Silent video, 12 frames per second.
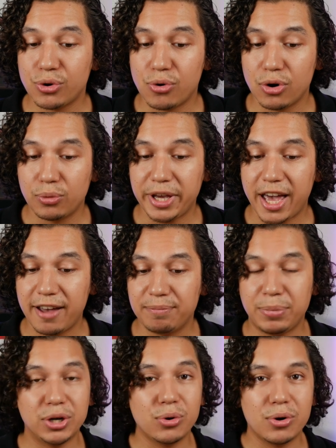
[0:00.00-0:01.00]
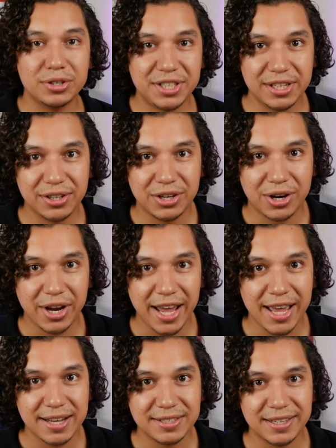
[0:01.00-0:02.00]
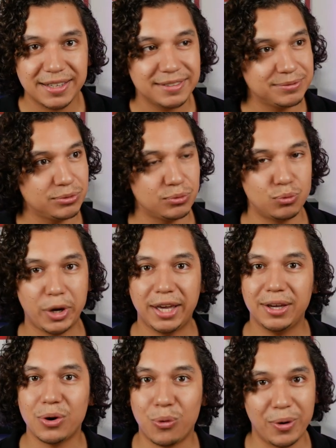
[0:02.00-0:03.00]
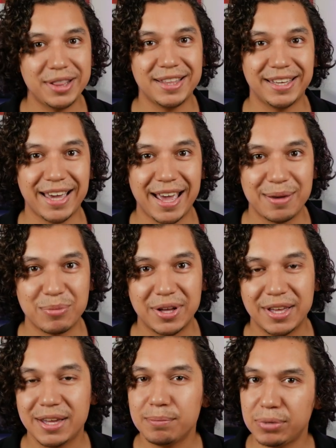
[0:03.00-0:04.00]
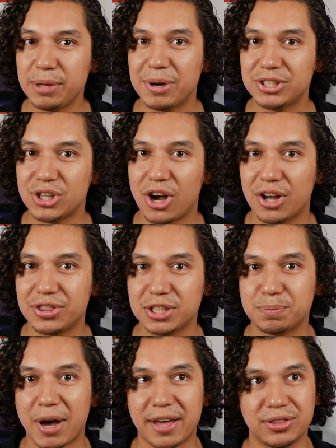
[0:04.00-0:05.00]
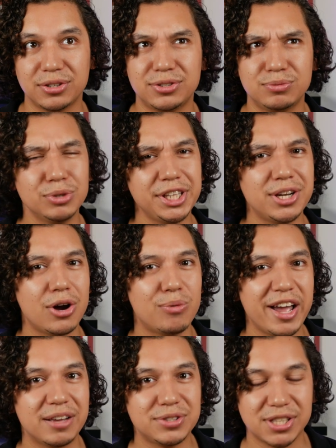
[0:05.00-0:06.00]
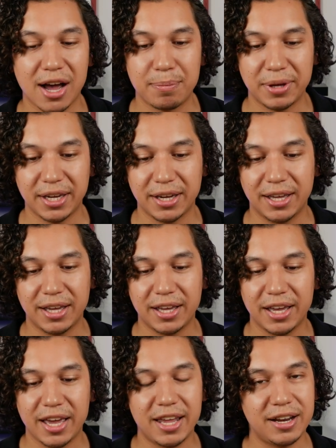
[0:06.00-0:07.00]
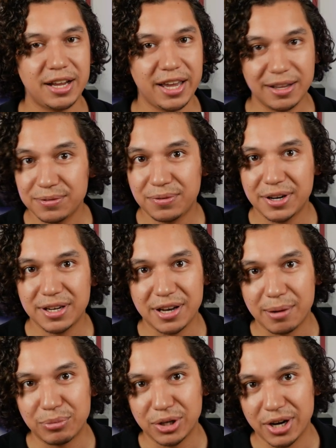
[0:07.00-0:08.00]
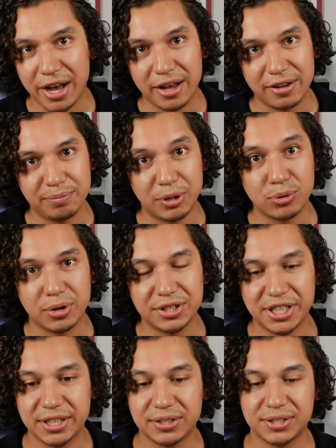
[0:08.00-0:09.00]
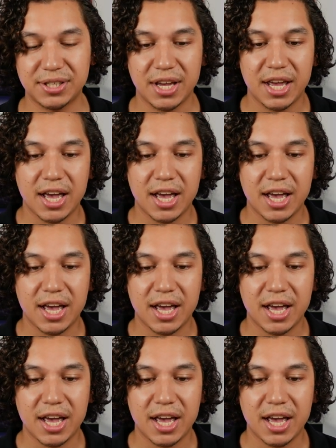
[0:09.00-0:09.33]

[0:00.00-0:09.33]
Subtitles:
or we have Bitter Ordeal in our hand, we win the game pretty much on the spot. There's really no way of stopping an infinite number of Bitter Ordeals.